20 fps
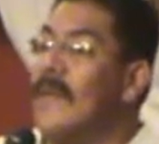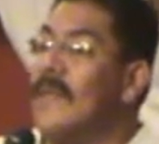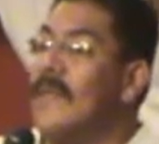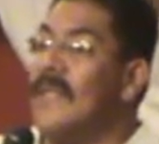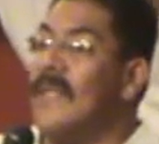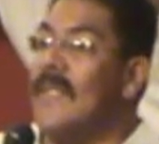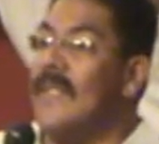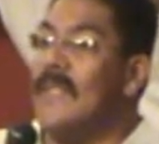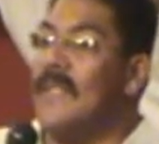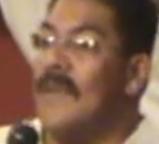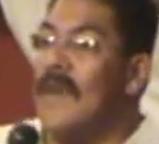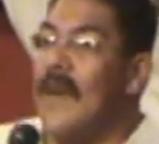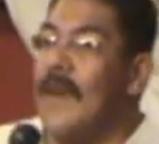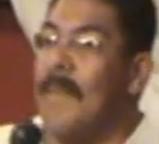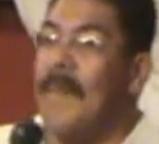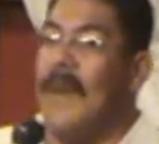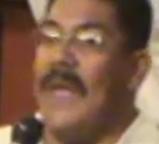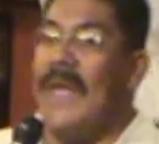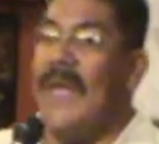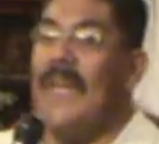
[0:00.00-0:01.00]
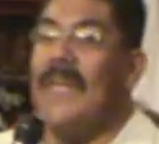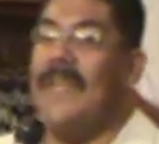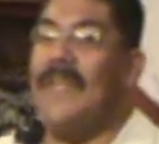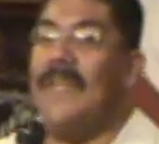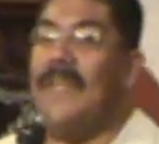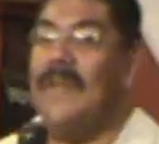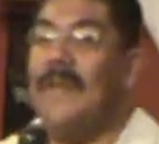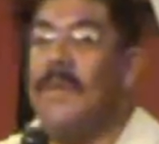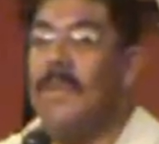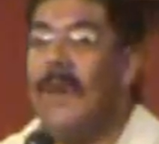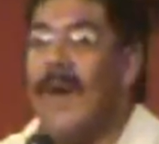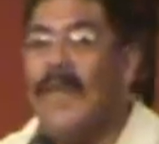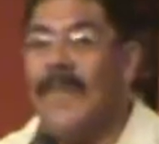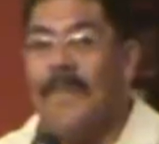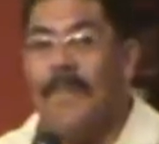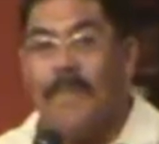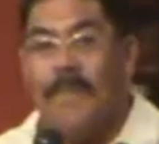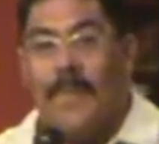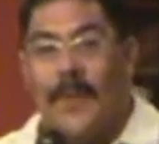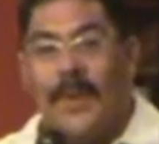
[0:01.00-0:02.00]
Sister, I'm begging you by
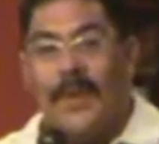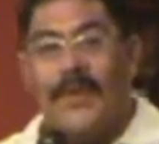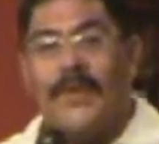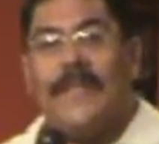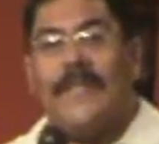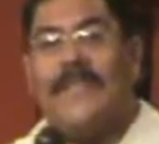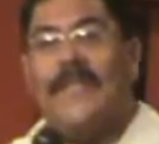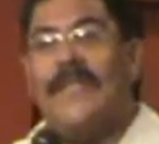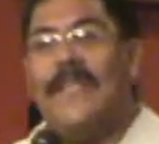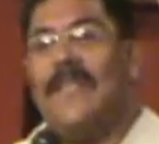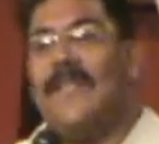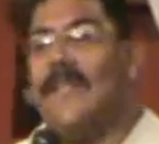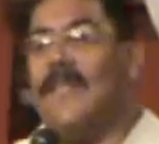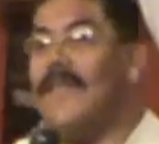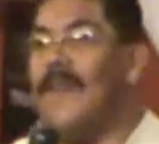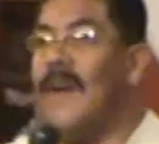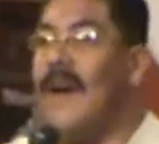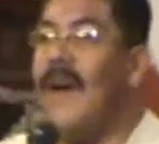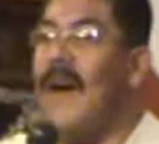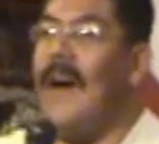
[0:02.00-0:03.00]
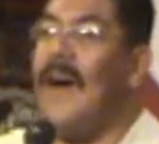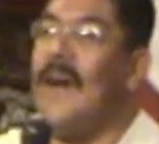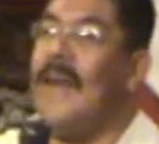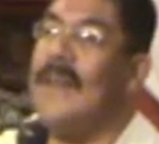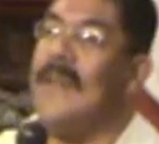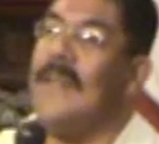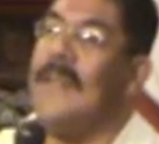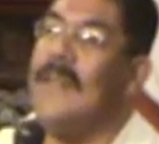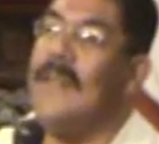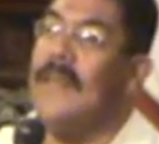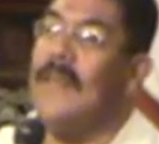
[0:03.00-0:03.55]
the mercies of God,